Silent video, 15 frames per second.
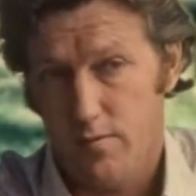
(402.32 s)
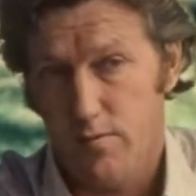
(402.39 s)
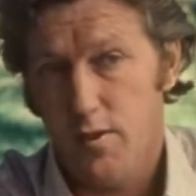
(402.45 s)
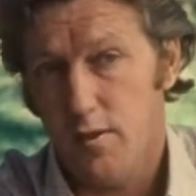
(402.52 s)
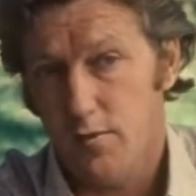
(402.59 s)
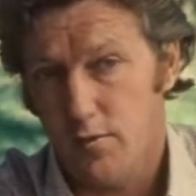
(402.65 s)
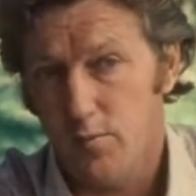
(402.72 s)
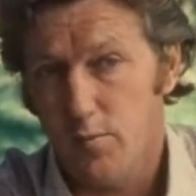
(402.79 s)

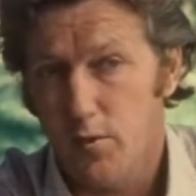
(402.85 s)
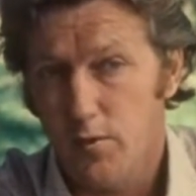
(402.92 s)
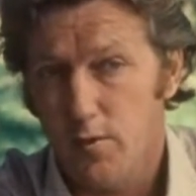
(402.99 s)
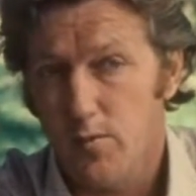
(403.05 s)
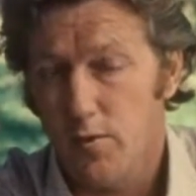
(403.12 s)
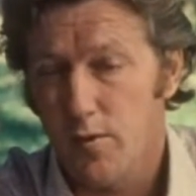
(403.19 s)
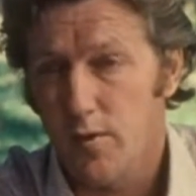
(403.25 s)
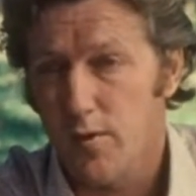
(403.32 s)
Yes, it brought
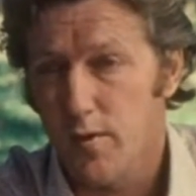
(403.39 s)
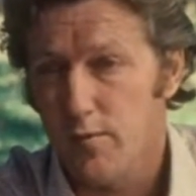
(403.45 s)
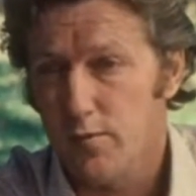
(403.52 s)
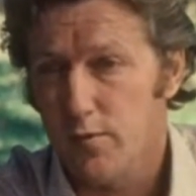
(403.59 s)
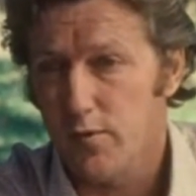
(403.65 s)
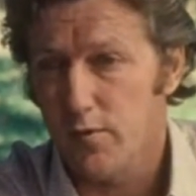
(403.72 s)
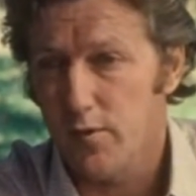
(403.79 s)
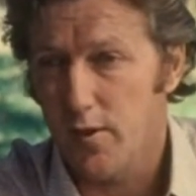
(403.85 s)
them to the
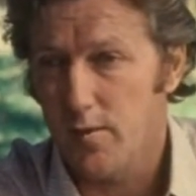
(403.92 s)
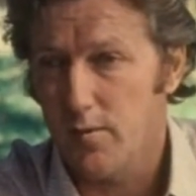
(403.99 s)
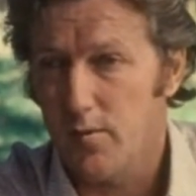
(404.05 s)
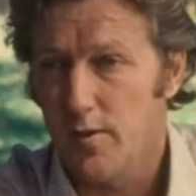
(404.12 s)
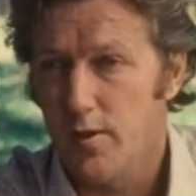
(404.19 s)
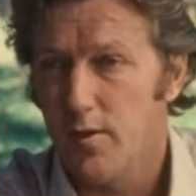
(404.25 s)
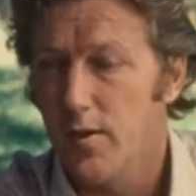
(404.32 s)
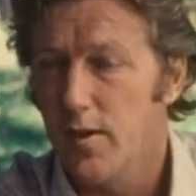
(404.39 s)
conference table
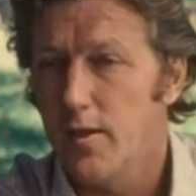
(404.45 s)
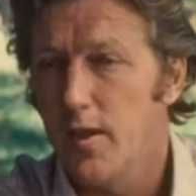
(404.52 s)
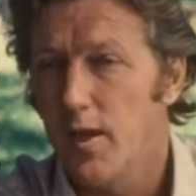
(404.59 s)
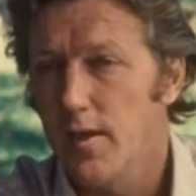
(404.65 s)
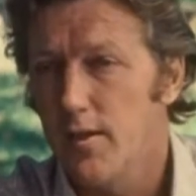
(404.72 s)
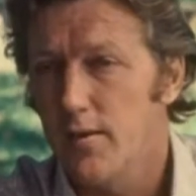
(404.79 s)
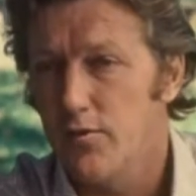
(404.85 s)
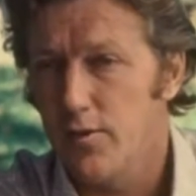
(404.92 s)
in early
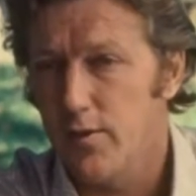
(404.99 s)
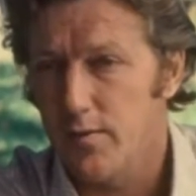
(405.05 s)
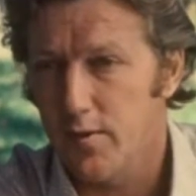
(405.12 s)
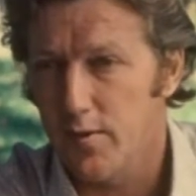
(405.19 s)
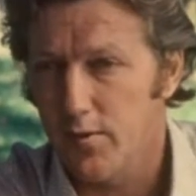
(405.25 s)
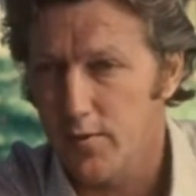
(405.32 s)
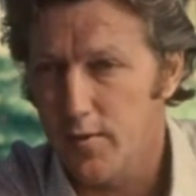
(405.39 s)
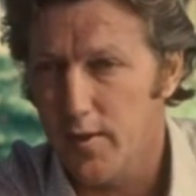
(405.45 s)

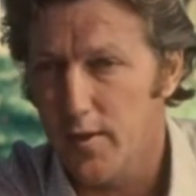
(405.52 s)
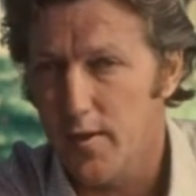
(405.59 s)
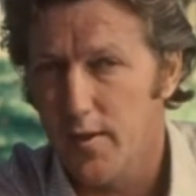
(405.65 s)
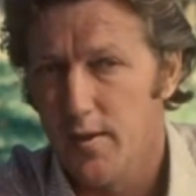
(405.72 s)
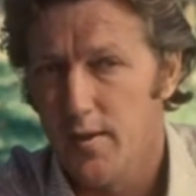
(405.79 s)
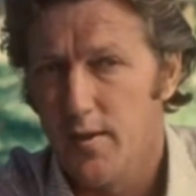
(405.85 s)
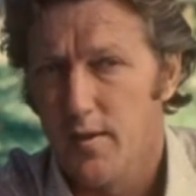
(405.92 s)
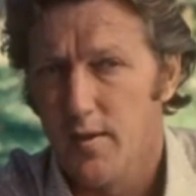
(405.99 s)
1973.
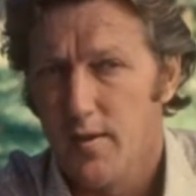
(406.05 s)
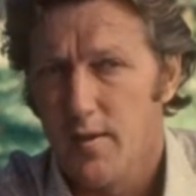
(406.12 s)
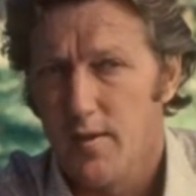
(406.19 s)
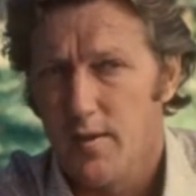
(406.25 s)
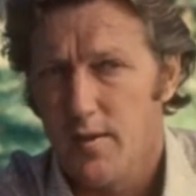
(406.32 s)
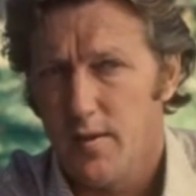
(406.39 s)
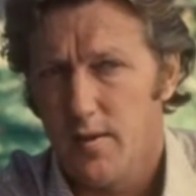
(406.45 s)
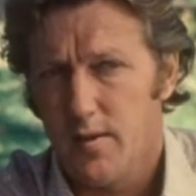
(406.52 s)

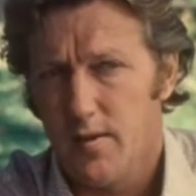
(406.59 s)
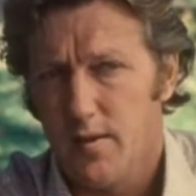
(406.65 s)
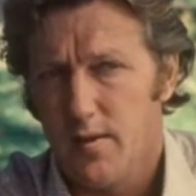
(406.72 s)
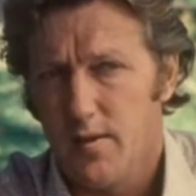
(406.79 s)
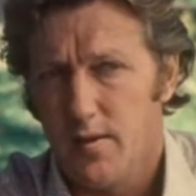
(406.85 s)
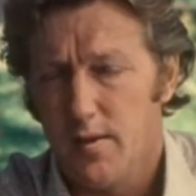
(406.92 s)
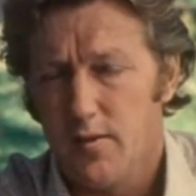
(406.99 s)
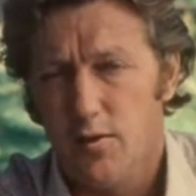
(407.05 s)
Uh,
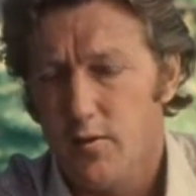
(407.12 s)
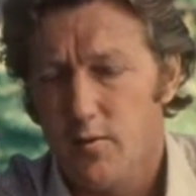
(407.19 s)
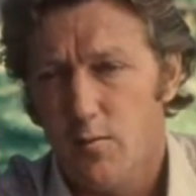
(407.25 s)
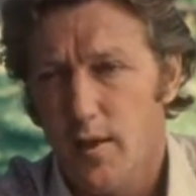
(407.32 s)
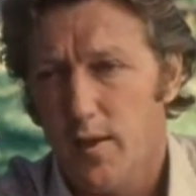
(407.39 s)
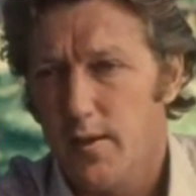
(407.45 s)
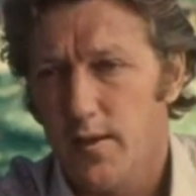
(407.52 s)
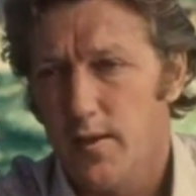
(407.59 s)
it didn't
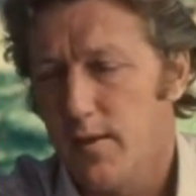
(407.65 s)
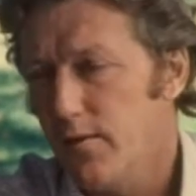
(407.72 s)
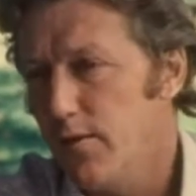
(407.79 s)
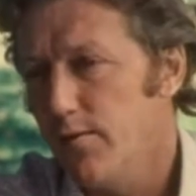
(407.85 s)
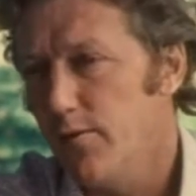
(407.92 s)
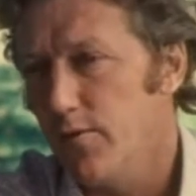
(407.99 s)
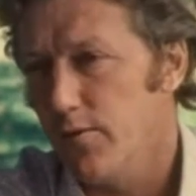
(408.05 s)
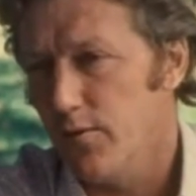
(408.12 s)
make any
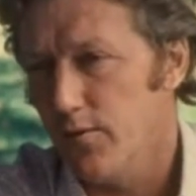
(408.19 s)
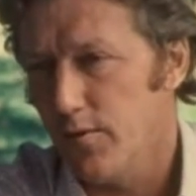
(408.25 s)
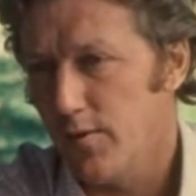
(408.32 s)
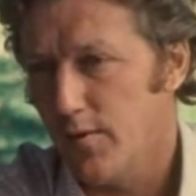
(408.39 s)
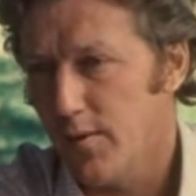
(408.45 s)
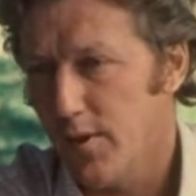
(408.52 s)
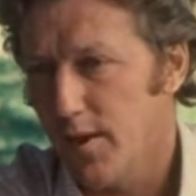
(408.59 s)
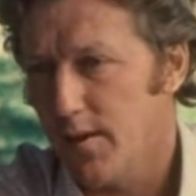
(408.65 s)
difference to
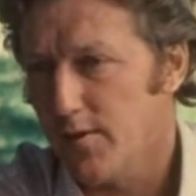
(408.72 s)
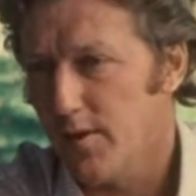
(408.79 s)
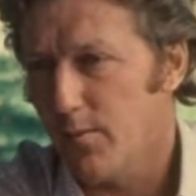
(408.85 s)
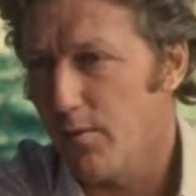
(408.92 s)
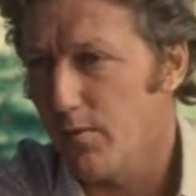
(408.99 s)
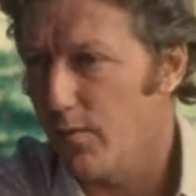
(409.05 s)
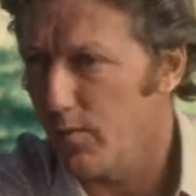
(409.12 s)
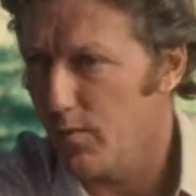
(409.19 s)
the outcome
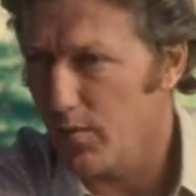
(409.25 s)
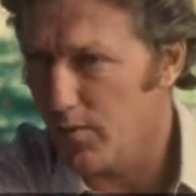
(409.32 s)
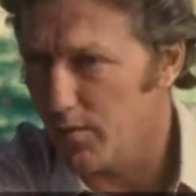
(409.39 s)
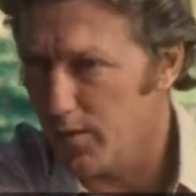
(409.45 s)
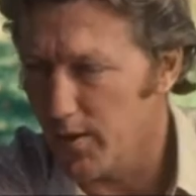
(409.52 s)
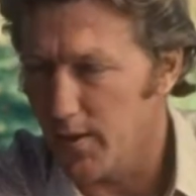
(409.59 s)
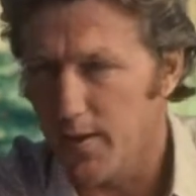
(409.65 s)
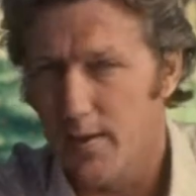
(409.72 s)
of the war,
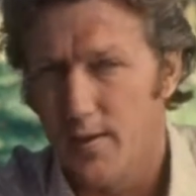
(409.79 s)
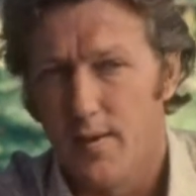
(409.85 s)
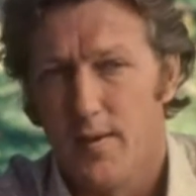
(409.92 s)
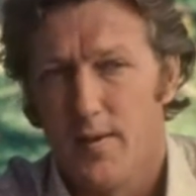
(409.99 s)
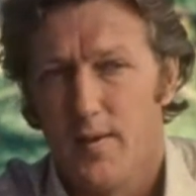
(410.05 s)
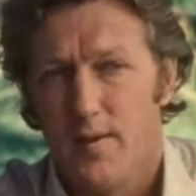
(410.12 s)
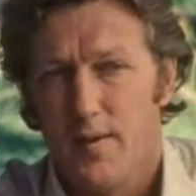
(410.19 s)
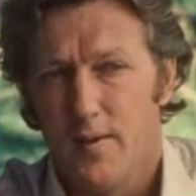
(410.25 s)
really.
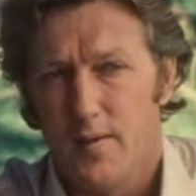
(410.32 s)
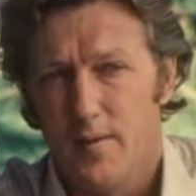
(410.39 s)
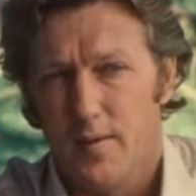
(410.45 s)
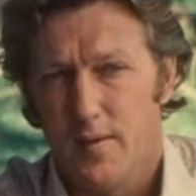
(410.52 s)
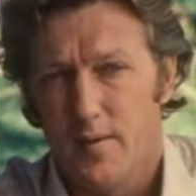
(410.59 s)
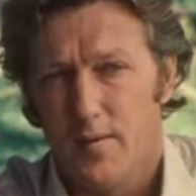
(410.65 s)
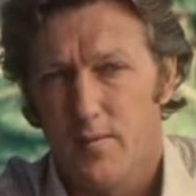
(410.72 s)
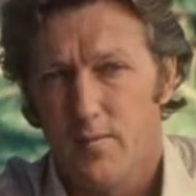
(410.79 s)

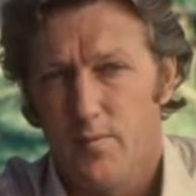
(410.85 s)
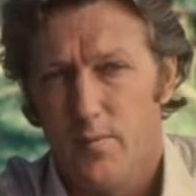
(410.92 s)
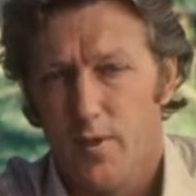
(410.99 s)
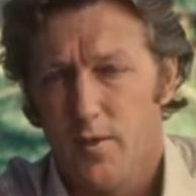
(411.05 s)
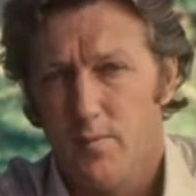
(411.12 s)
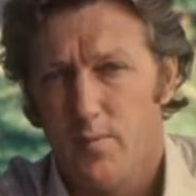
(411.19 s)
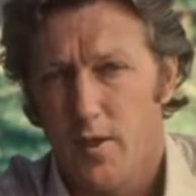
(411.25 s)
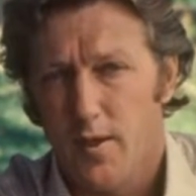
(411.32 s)
Uh,
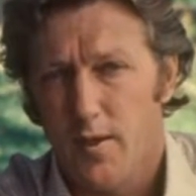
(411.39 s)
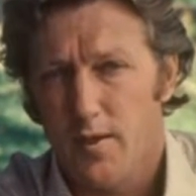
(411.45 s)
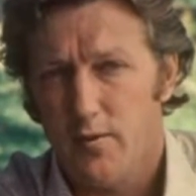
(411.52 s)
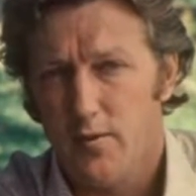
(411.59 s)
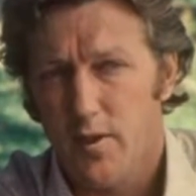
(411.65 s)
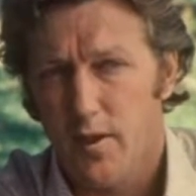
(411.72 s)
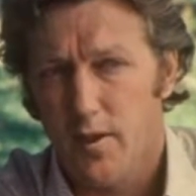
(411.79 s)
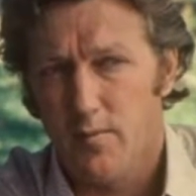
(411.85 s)
but by that
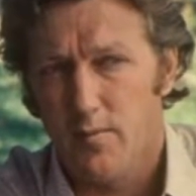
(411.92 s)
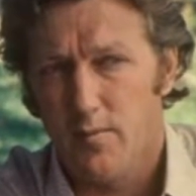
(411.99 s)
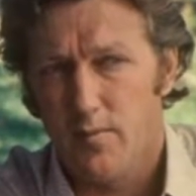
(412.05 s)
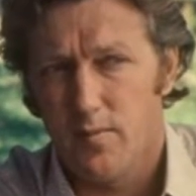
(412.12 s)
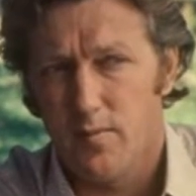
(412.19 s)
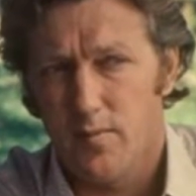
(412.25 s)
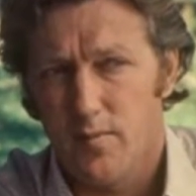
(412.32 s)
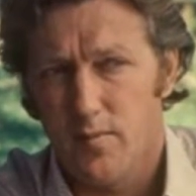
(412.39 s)
time,
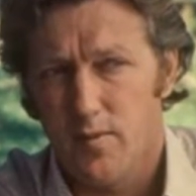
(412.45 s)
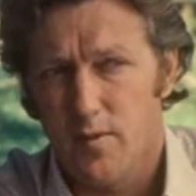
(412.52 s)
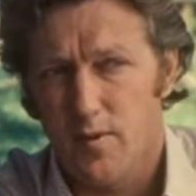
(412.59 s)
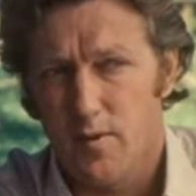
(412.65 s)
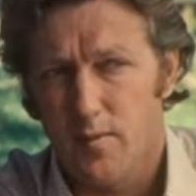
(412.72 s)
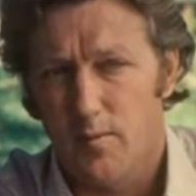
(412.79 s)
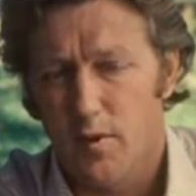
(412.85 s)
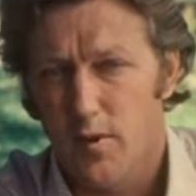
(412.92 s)

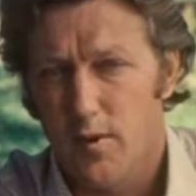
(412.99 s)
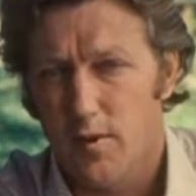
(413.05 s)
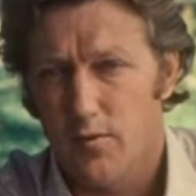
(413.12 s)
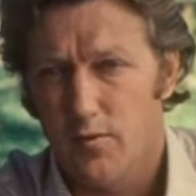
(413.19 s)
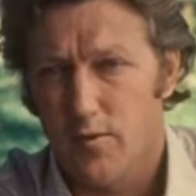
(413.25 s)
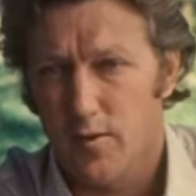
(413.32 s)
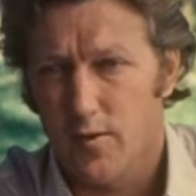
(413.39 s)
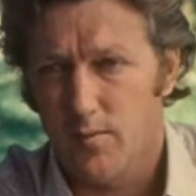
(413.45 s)
the
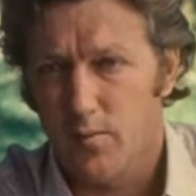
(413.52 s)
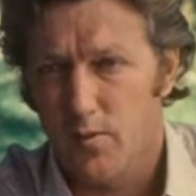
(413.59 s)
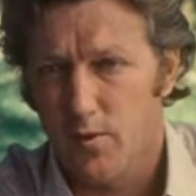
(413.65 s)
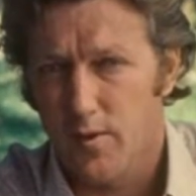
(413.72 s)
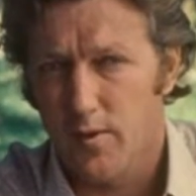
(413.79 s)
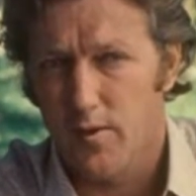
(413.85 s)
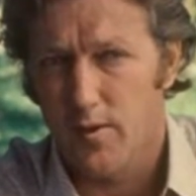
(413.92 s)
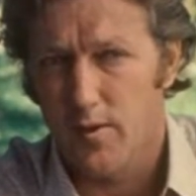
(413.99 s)
Americans had
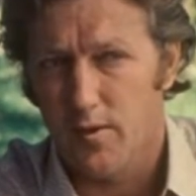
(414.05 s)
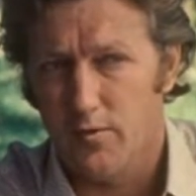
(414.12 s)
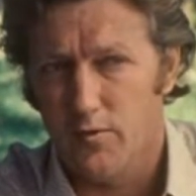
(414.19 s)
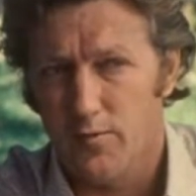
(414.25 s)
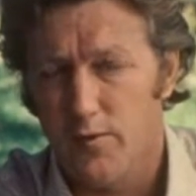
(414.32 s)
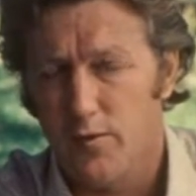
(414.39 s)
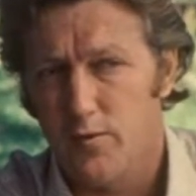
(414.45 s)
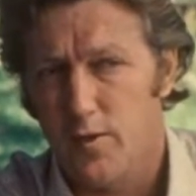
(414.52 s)
employed their
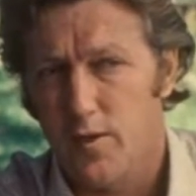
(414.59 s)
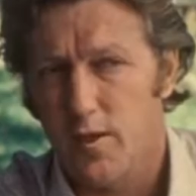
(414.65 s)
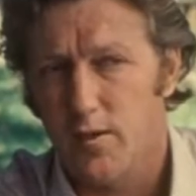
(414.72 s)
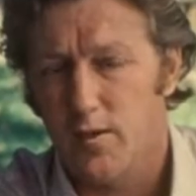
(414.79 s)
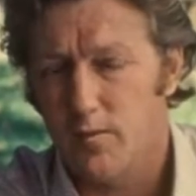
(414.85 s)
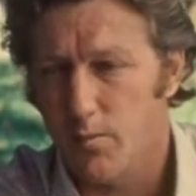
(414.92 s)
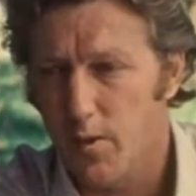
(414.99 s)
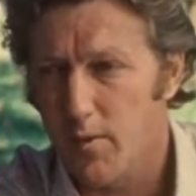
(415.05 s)

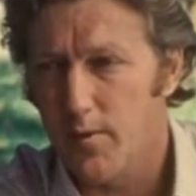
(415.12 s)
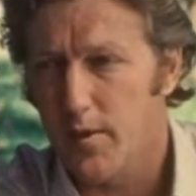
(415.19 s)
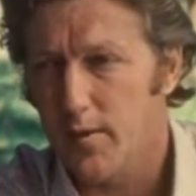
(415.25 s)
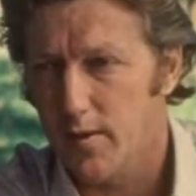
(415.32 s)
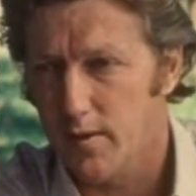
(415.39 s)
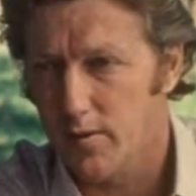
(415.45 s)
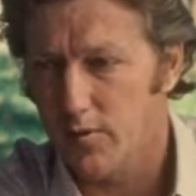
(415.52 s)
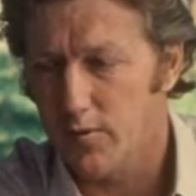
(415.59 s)
sophisticated bombing,
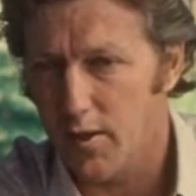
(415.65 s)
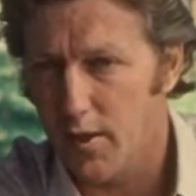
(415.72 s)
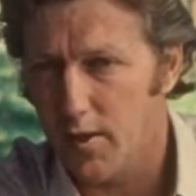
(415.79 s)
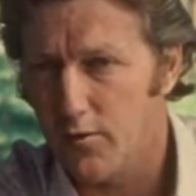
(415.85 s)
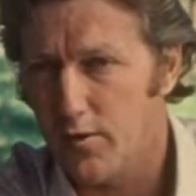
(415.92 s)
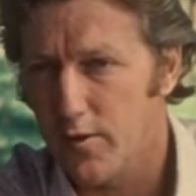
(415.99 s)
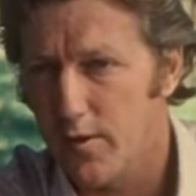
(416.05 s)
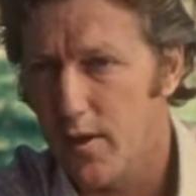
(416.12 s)
that is
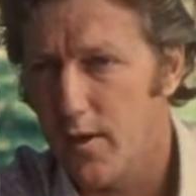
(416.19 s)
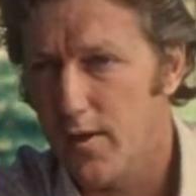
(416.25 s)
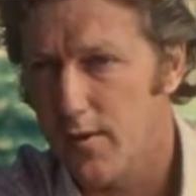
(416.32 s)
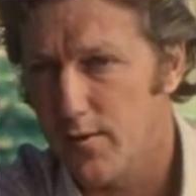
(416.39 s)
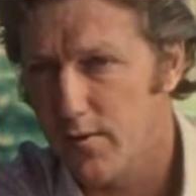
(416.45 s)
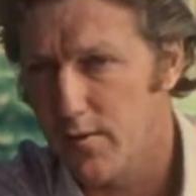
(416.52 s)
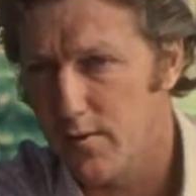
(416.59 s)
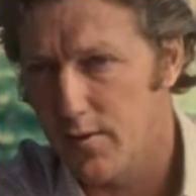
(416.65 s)

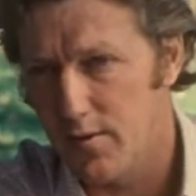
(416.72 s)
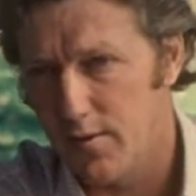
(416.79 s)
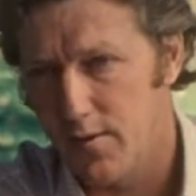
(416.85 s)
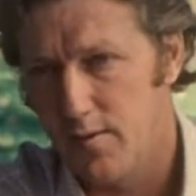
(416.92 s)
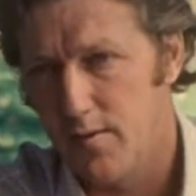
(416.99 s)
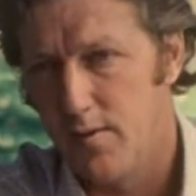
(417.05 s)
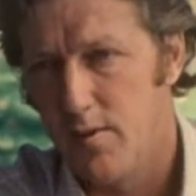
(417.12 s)
laser-guided uh,